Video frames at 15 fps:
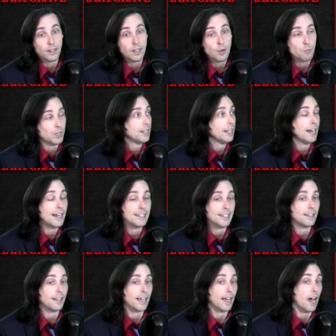But then I
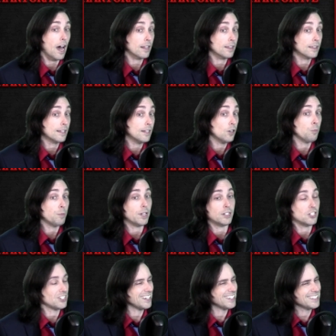did like a little bit,
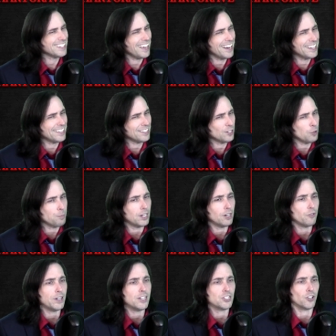just a tiny little bit of
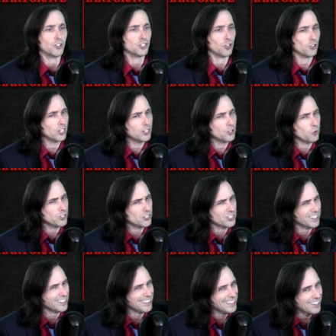research, looked into it just
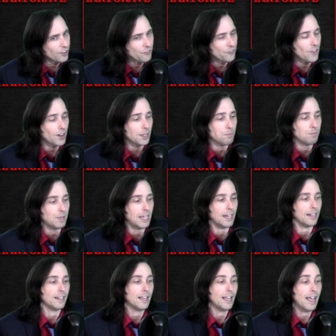a little fucking
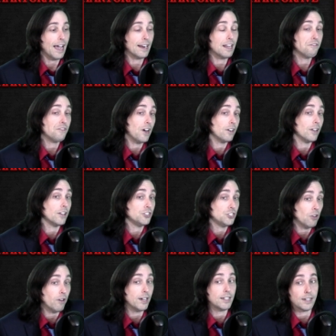bit. And I found out that
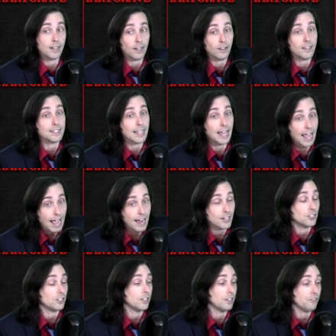Joey Janela is
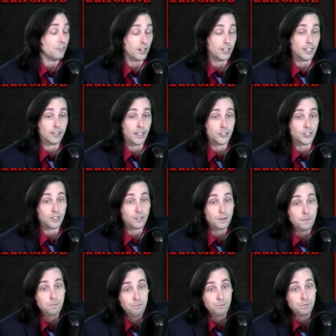actually a fucking legend.
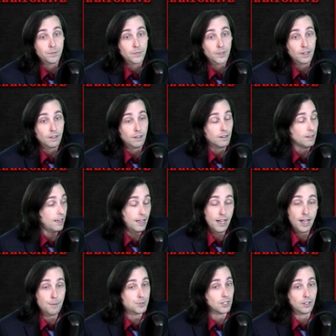
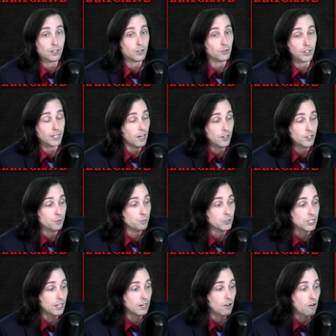Absolutely,
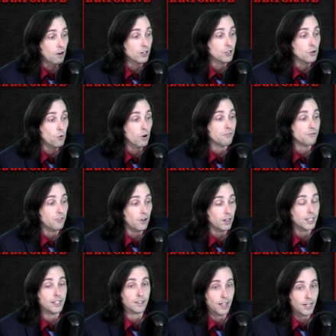100% hardcore
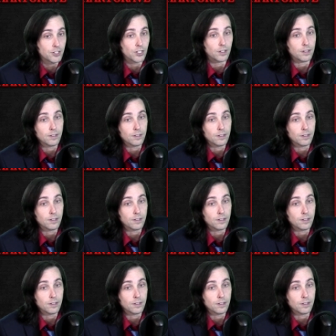fucking legend.